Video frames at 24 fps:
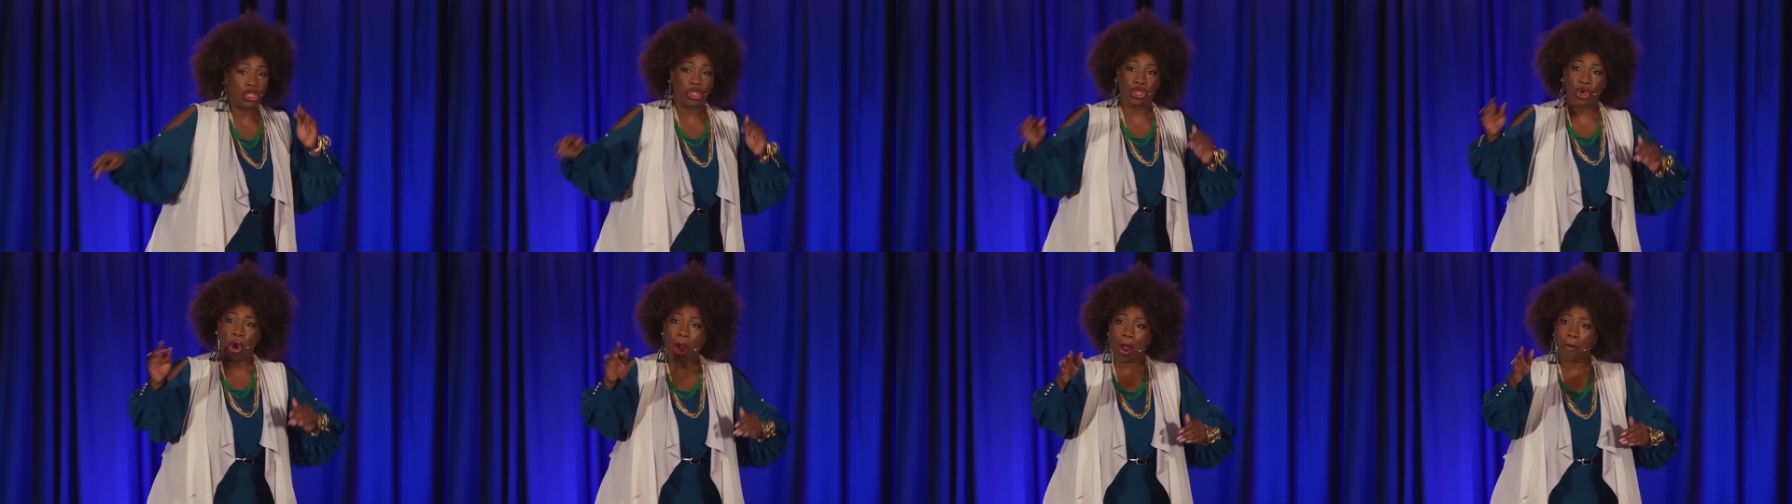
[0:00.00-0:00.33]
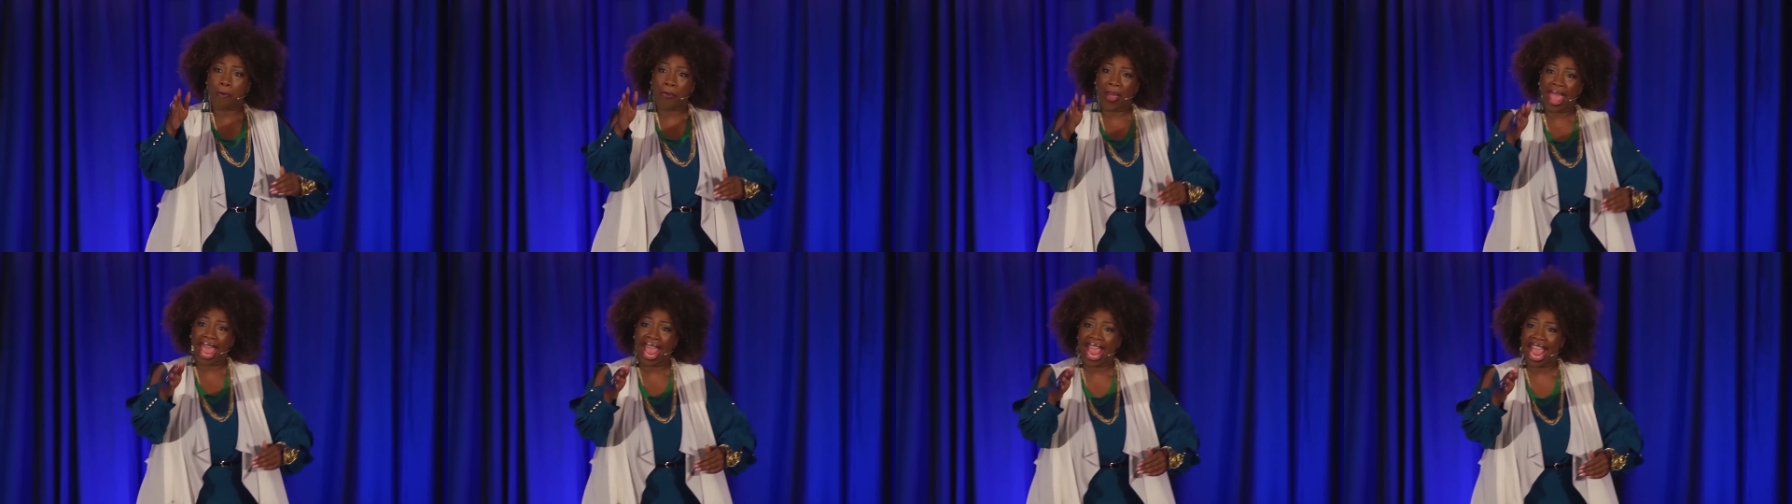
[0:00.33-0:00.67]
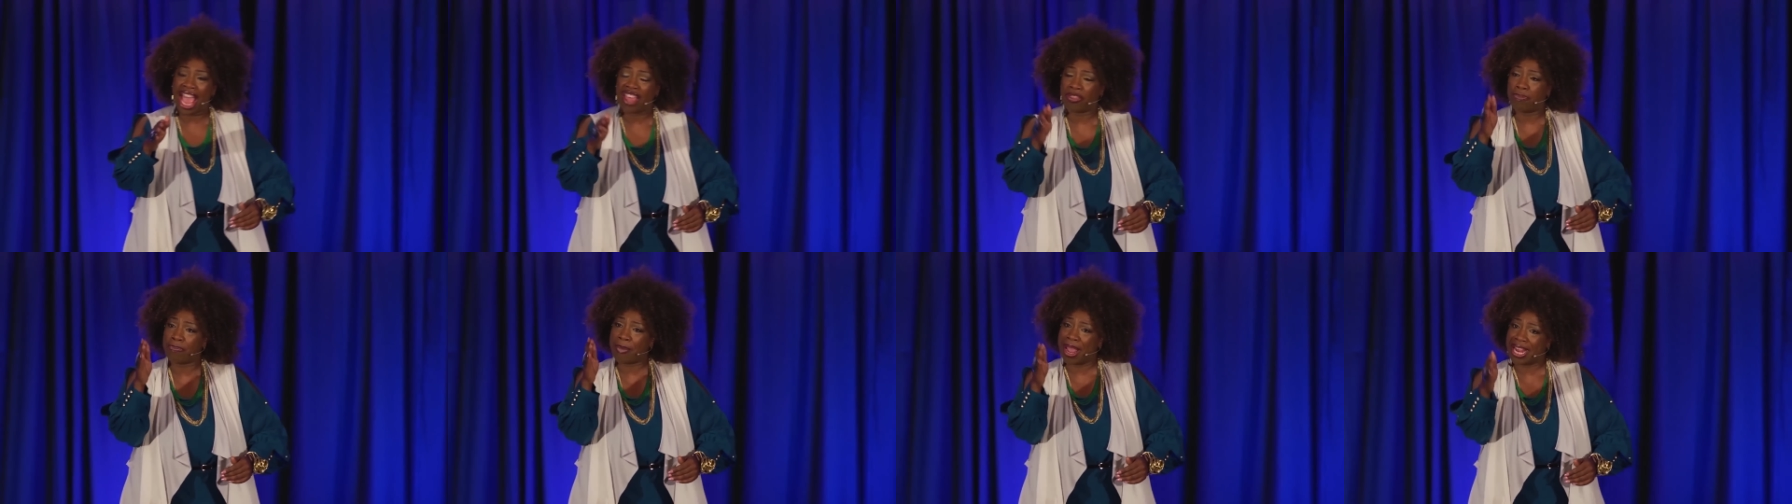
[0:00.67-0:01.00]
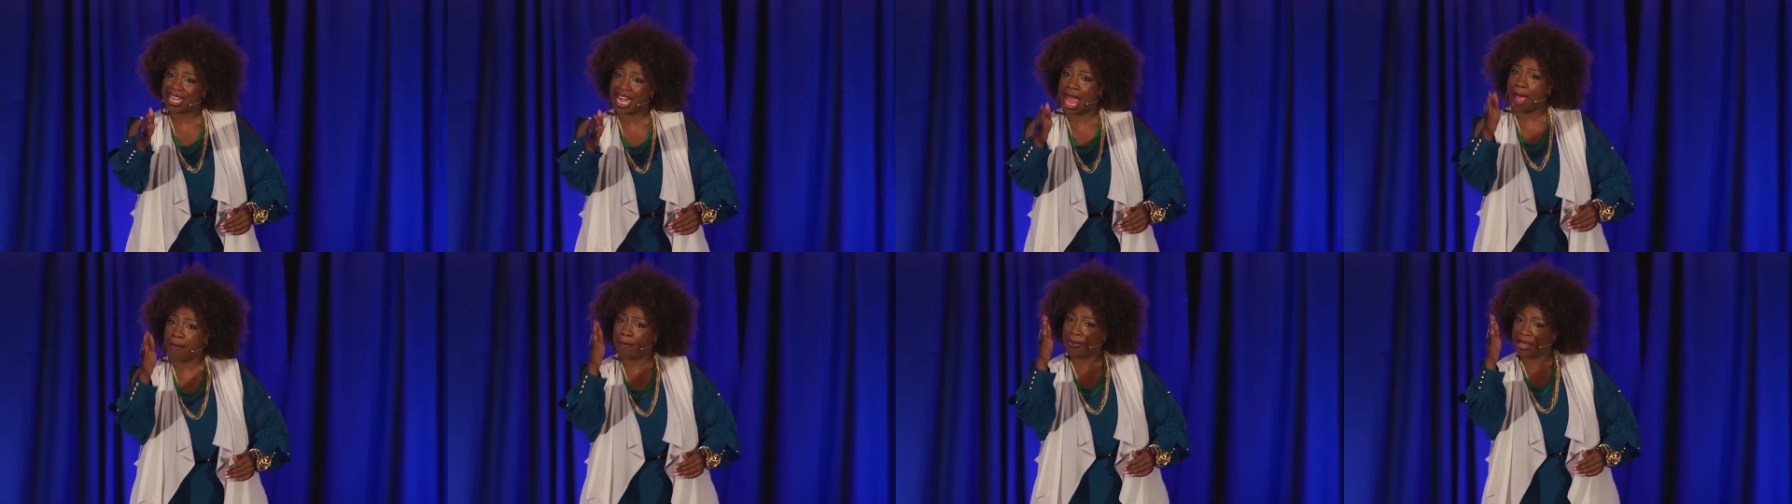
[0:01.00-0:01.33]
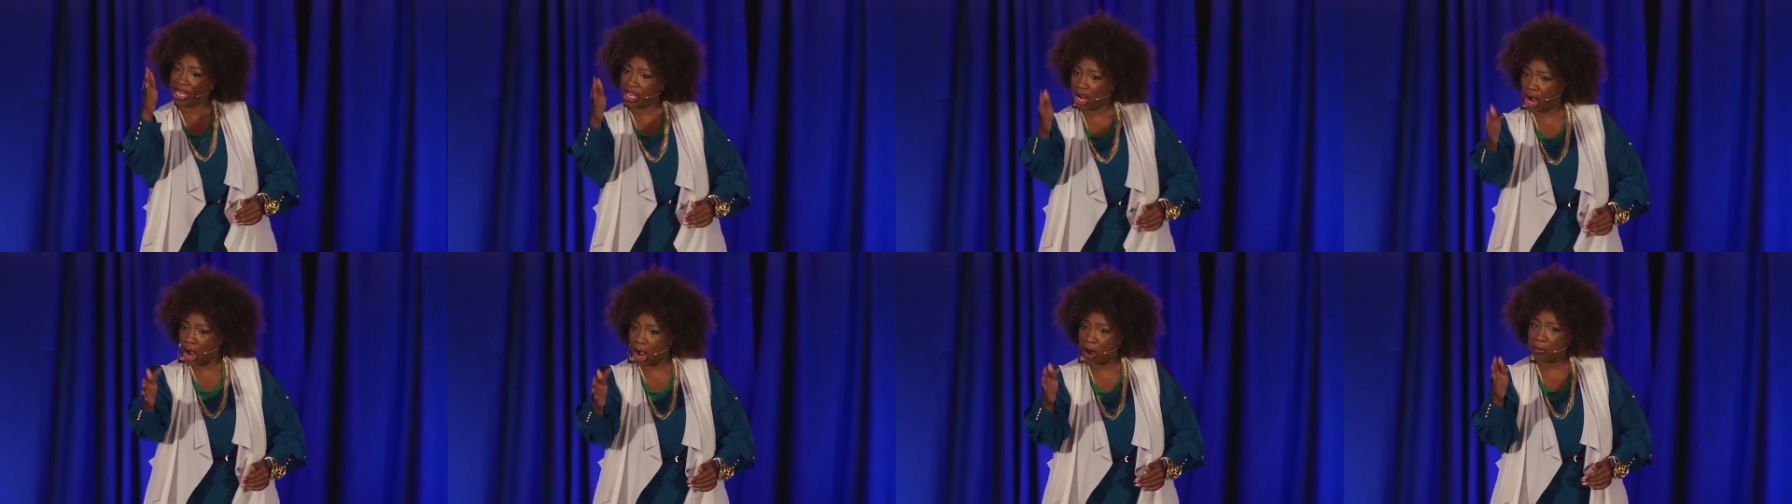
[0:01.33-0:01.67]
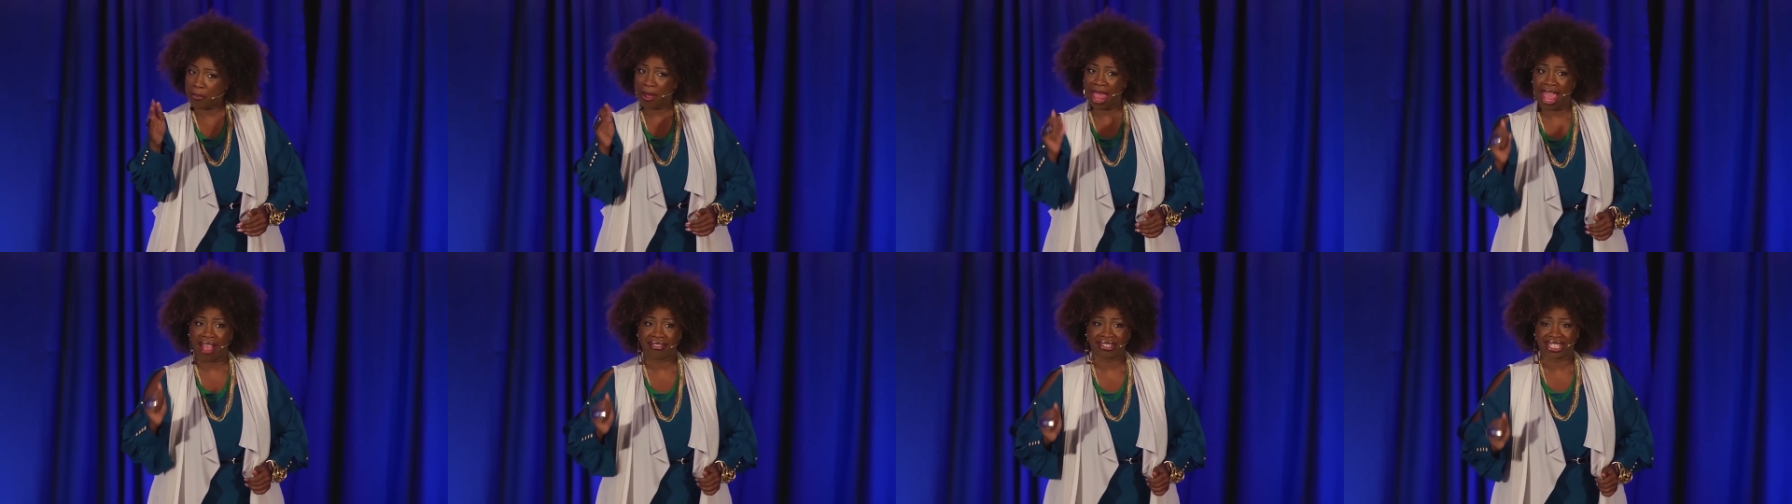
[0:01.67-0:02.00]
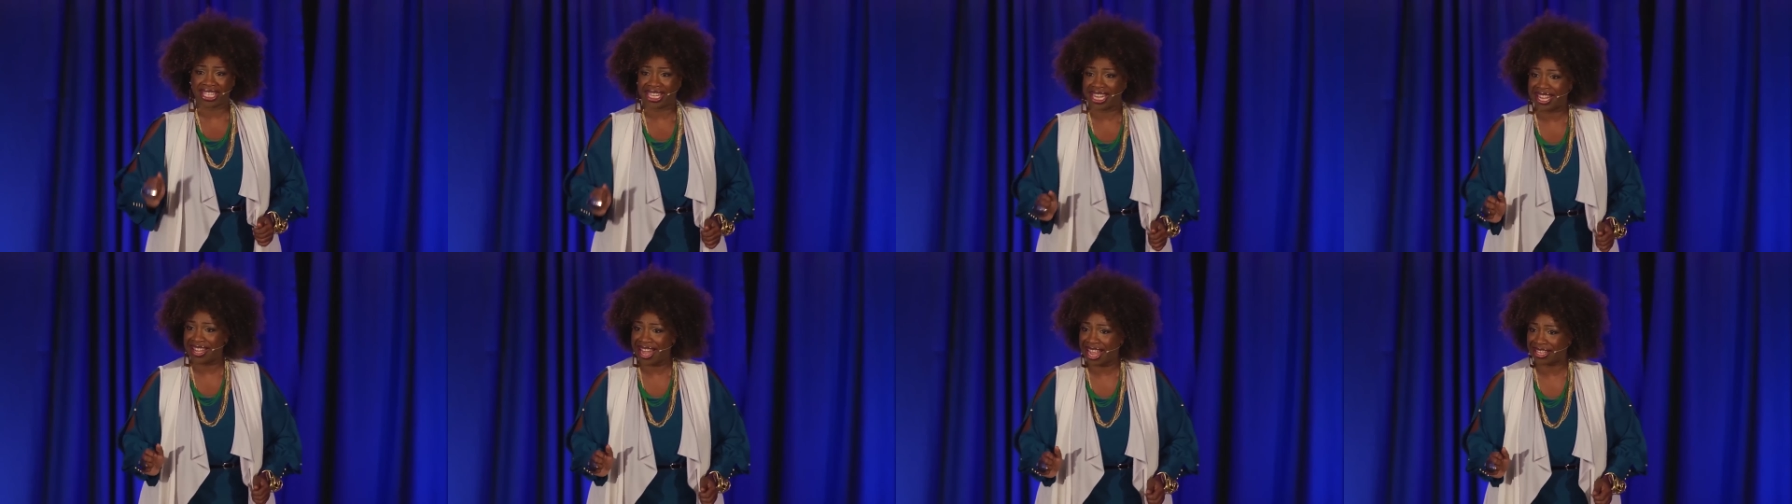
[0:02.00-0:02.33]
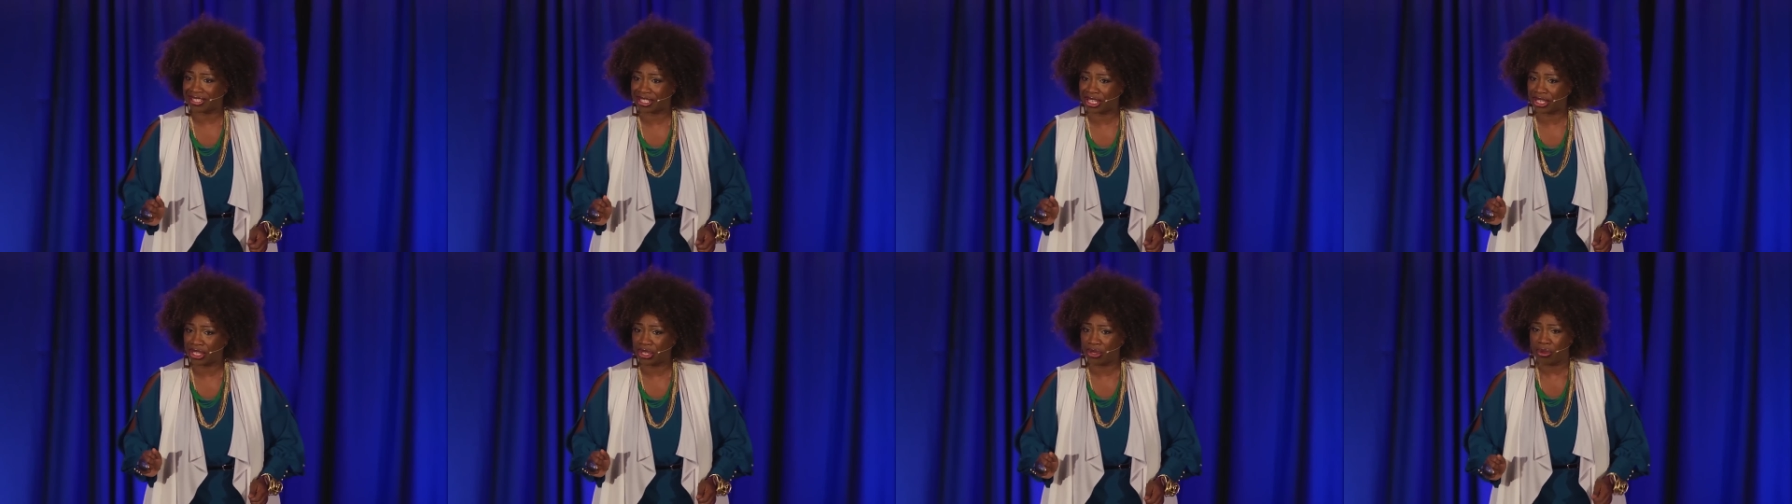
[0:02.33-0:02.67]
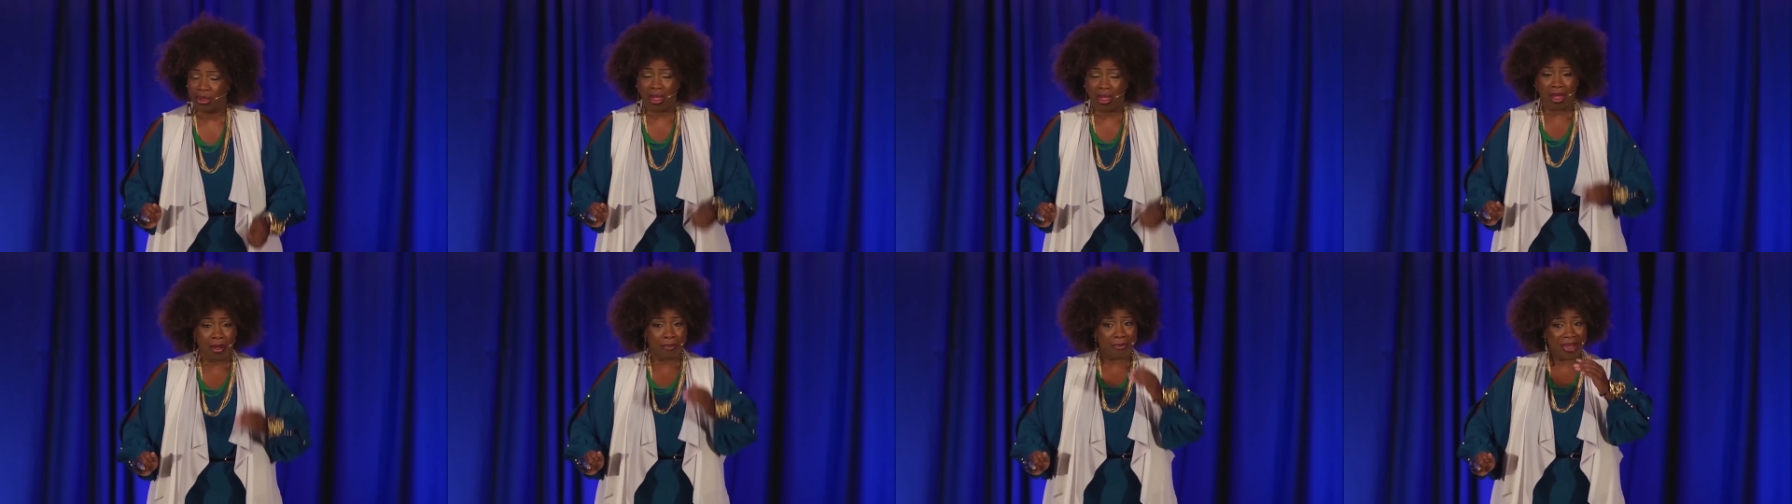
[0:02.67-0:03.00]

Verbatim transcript: Your path may not be her path sitting next to you,